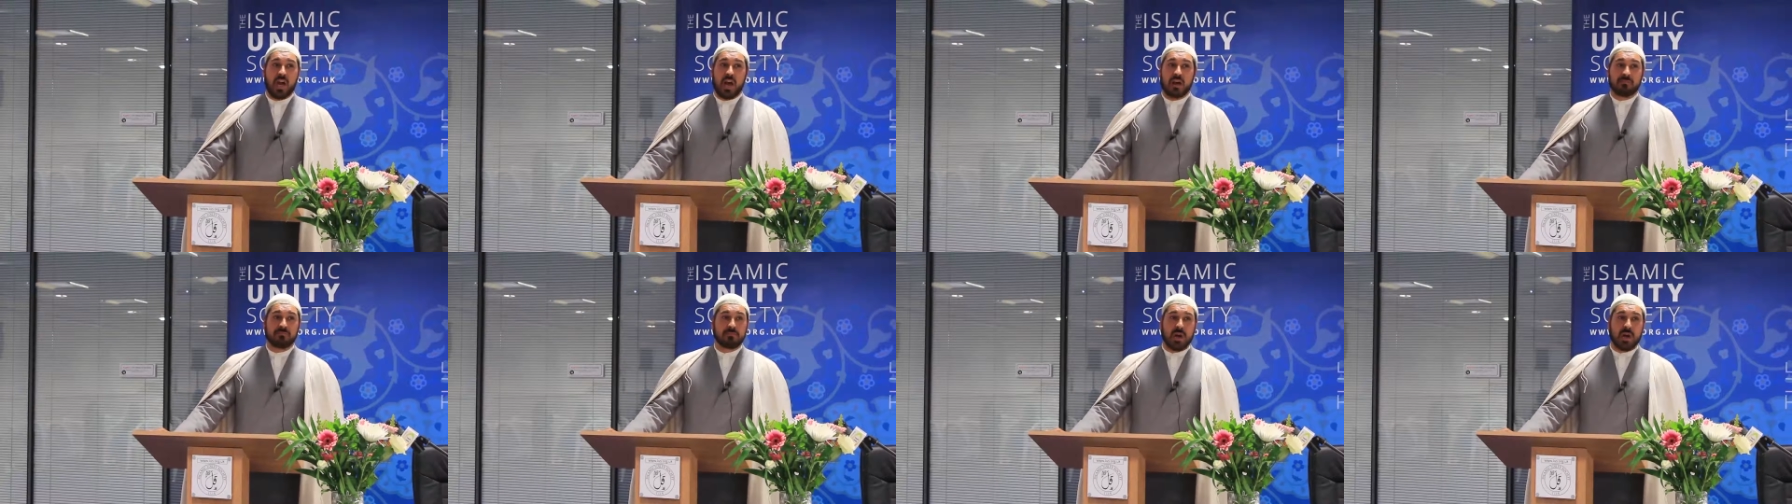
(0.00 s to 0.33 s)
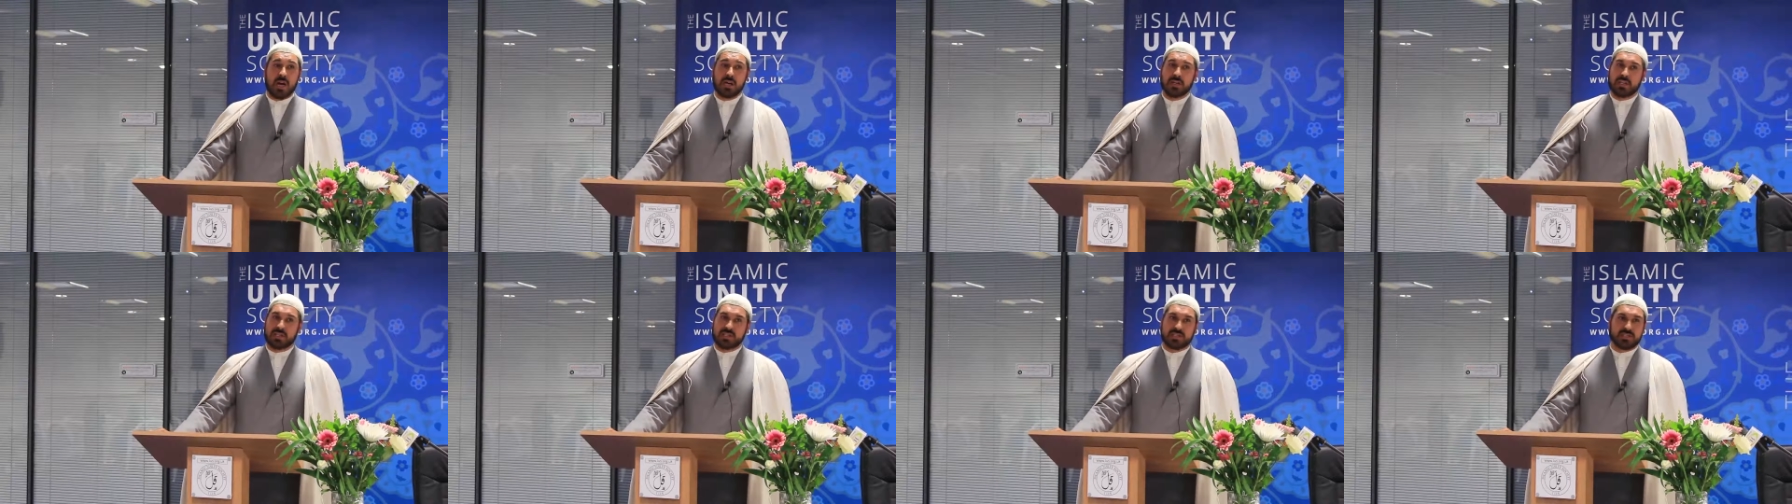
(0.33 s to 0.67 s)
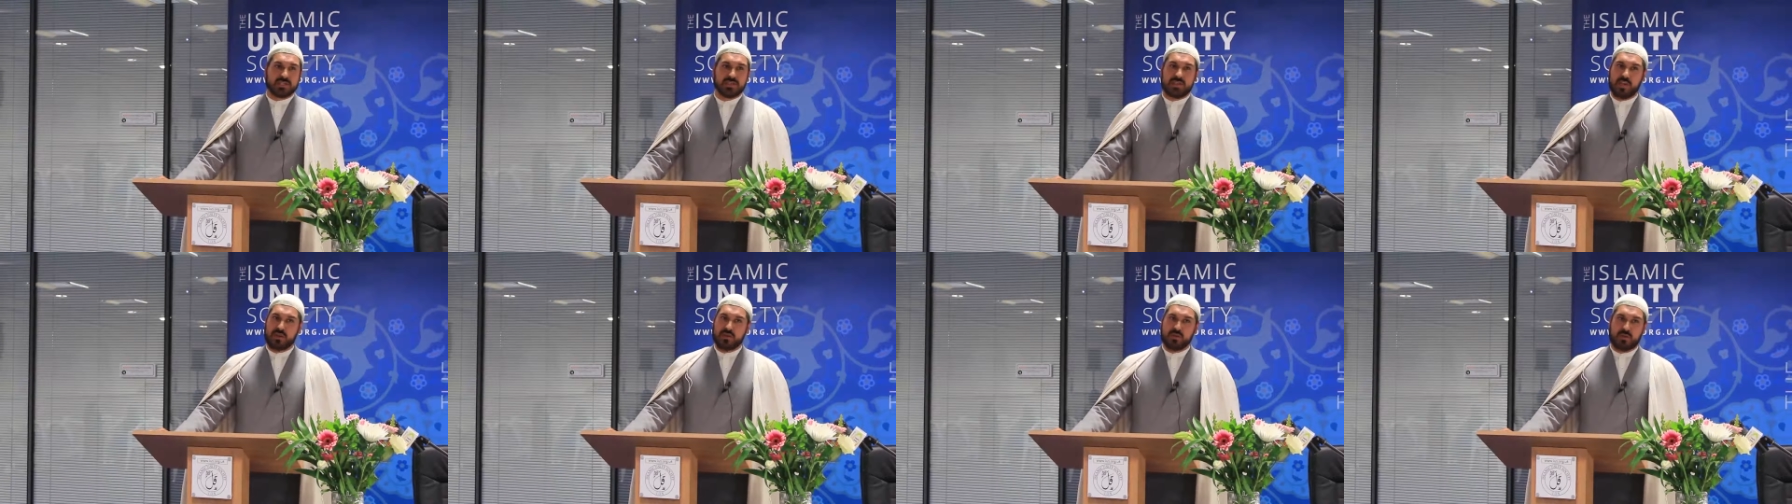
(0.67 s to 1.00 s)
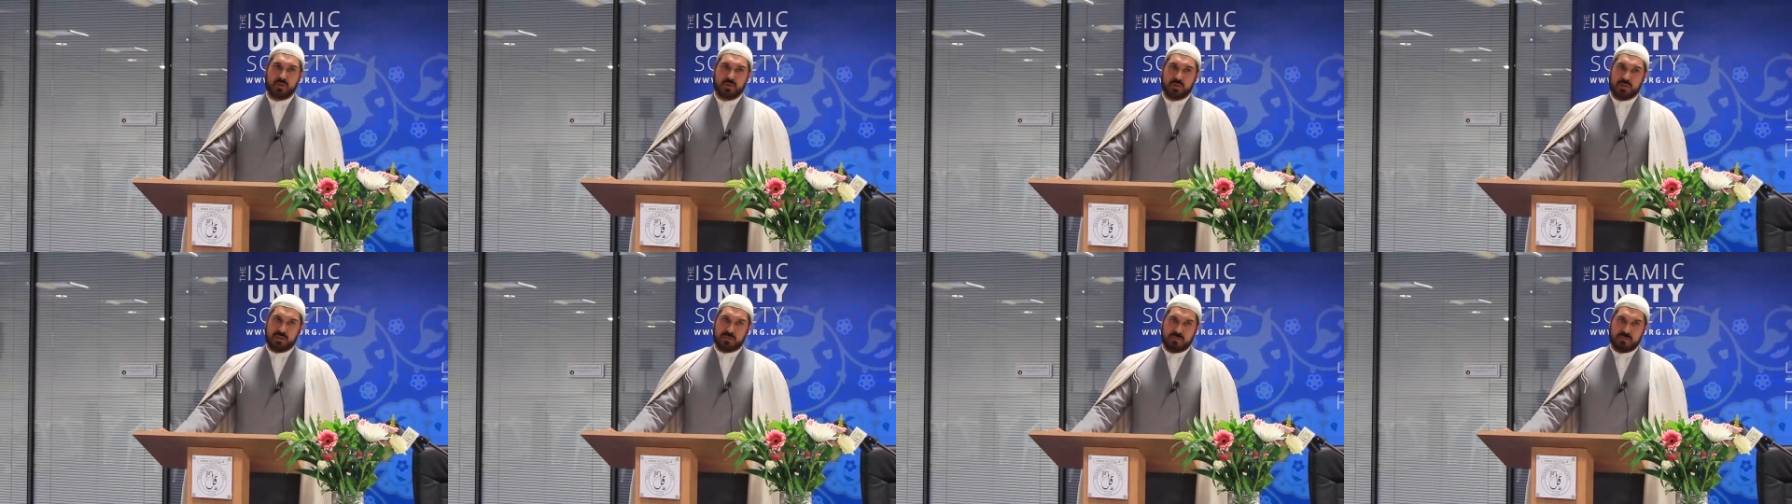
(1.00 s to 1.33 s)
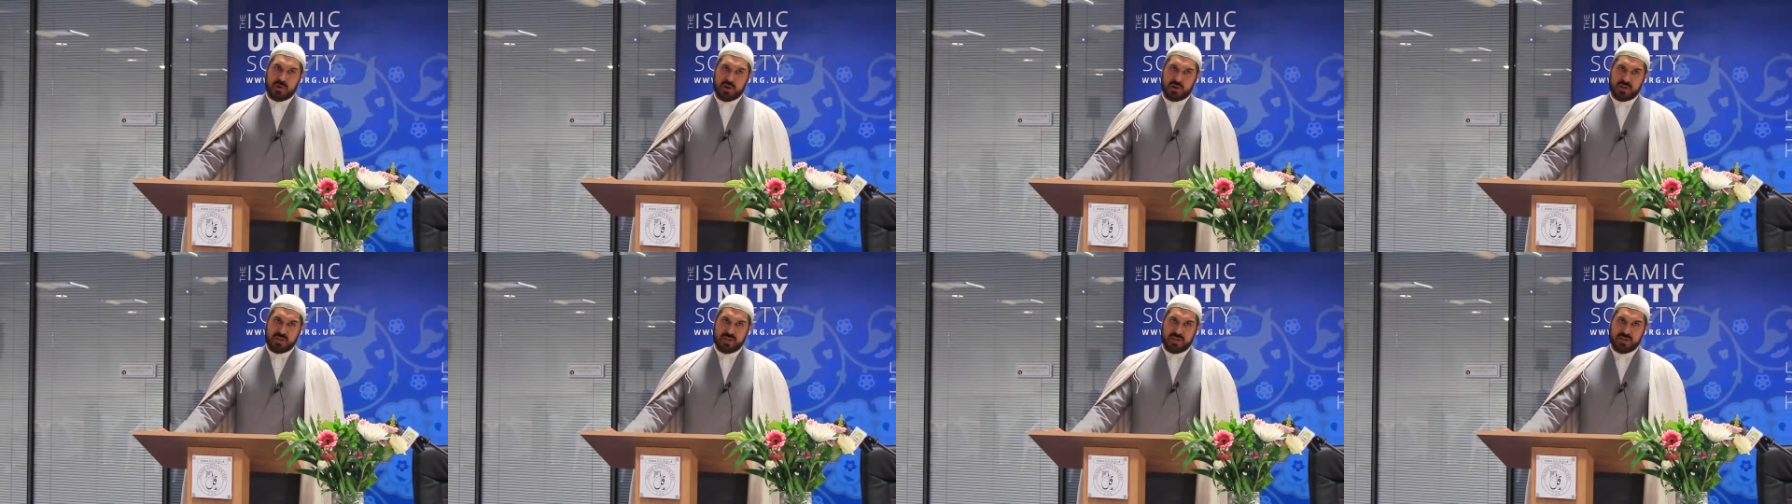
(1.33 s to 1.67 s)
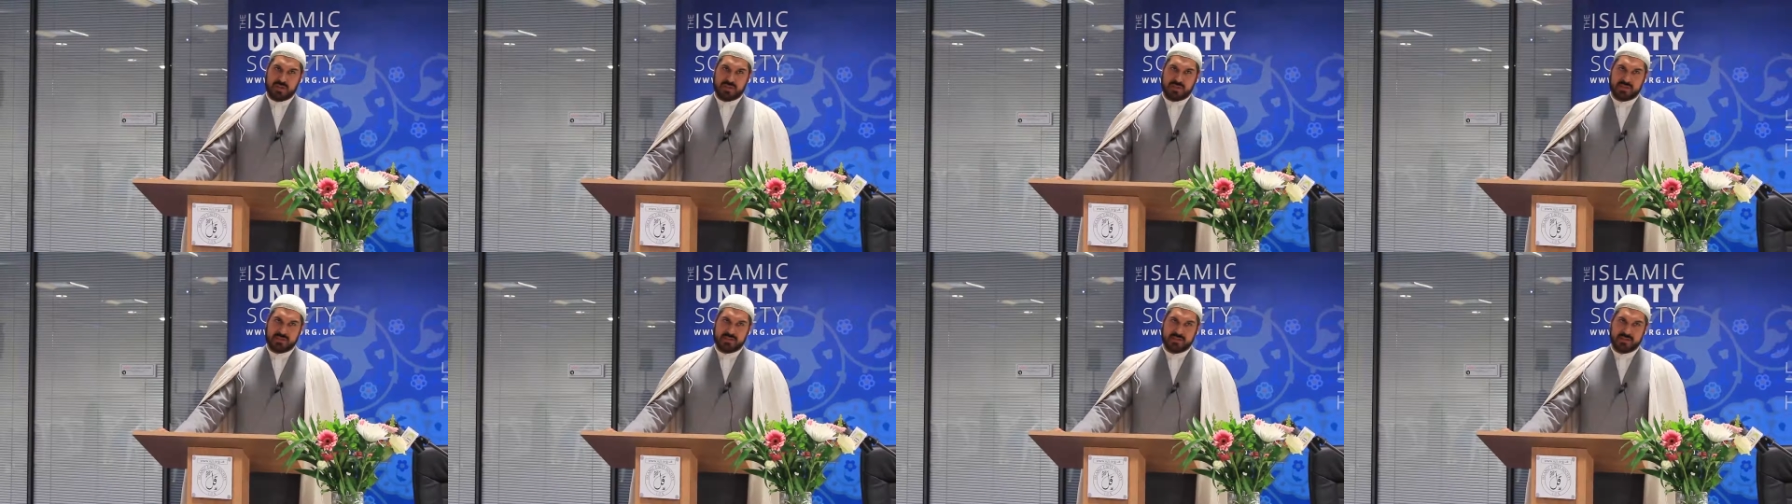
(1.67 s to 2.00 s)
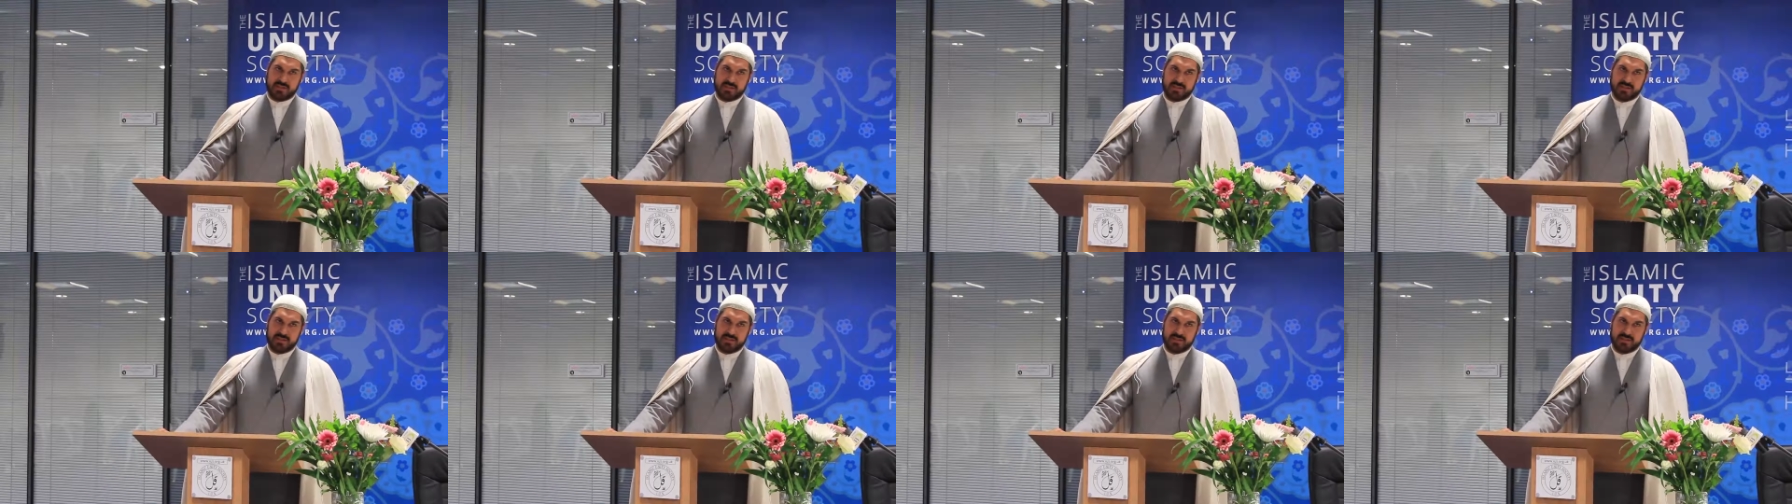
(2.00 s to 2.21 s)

amongst the youth bodies.